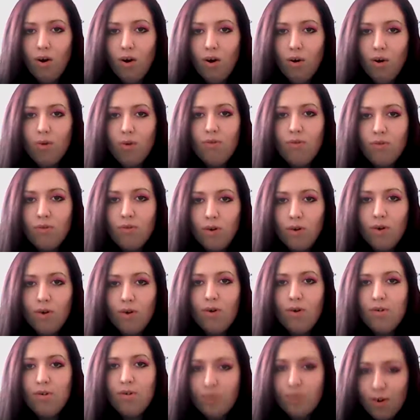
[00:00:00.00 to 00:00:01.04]
awful,
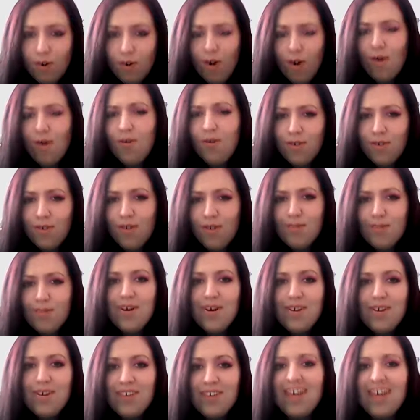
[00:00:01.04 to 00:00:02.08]
awful, awful
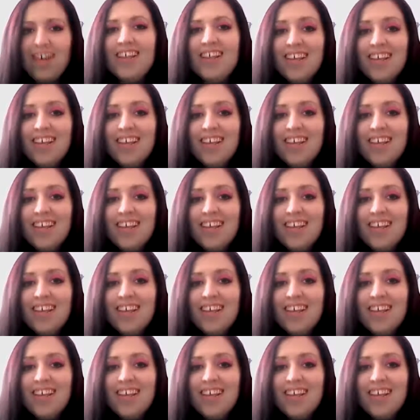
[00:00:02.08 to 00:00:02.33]
movie.